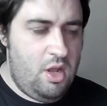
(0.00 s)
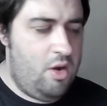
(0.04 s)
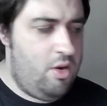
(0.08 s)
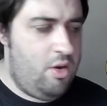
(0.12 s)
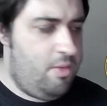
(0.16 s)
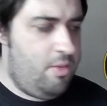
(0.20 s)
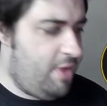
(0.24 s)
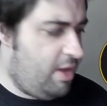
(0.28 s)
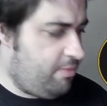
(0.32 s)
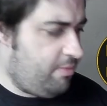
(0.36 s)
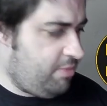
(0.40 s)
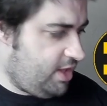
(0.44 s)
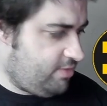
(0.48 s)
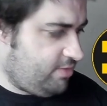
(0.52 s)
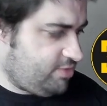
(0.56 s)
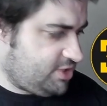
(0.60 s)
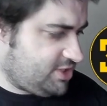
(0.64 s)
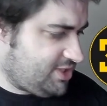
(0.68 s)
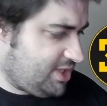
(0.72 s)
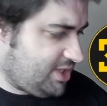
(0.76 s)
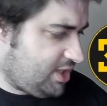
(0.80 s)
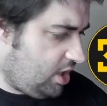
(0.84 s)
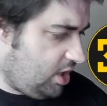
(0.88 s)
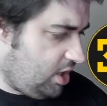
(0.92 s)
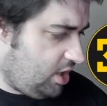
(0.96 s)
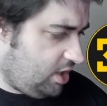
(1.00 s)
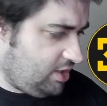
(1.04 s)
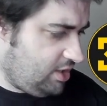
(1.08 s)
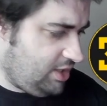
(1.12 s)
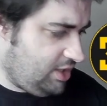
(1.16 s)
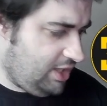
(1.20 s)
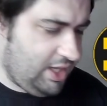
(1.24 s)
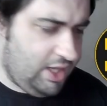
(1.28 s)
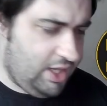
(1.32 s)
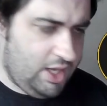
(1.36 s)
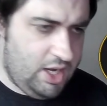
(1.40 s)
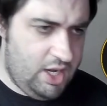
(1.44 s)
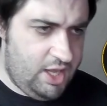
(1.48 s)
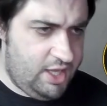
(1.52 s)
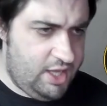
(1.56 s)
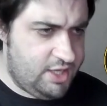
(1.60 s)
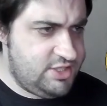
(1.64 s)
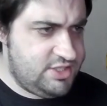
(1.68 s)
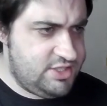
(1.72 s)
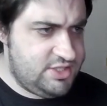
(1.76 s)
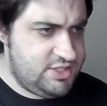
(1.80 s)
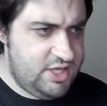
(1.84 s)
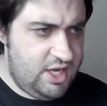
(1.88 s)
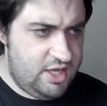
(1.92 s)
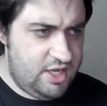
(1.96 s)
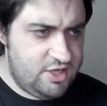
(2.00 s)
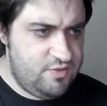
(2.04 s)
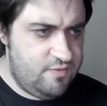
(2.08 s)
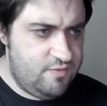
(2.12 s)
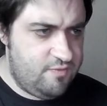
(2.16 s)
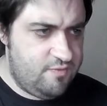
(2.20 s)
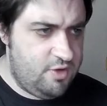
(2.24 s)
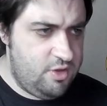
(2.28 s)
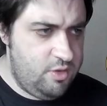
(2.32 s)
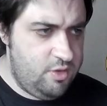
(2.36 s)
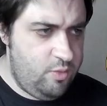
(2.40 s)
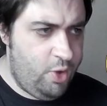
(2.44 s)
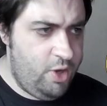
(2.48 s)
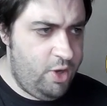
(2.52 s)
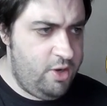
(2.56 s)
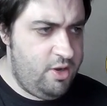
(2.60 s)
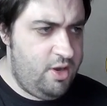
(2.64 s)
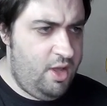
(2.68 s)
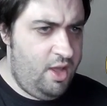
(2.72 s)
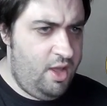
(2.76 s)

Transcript: I remember there was a card in Collector's Selection Volume 1.